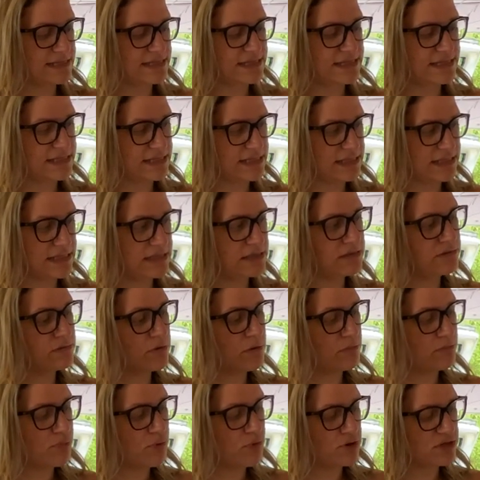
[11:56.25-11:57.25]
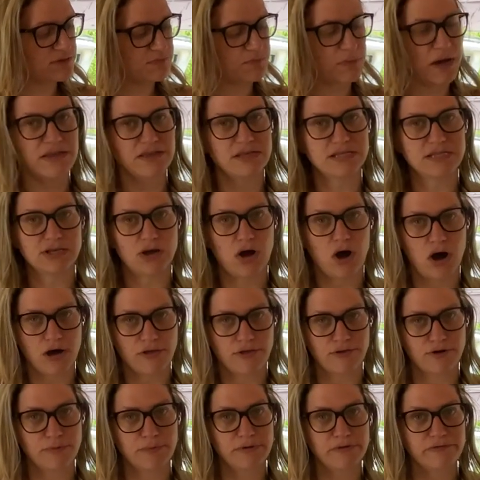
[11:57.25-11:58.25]
seen books by this
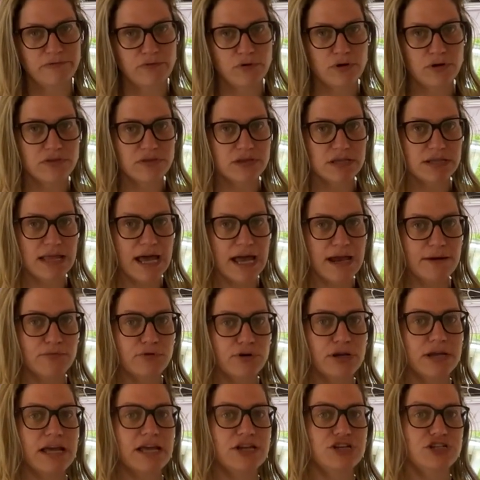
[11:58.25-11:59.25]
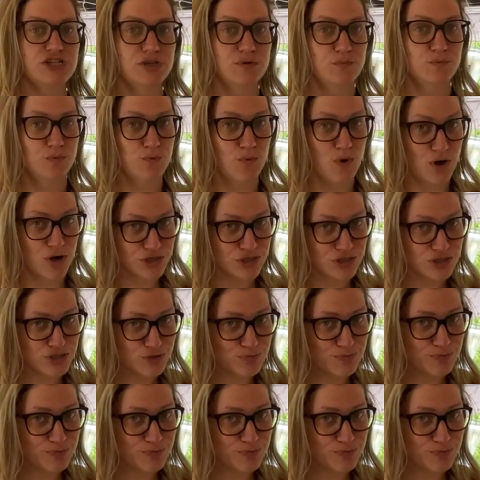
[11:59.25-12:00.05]
author before in the library, and she wanted to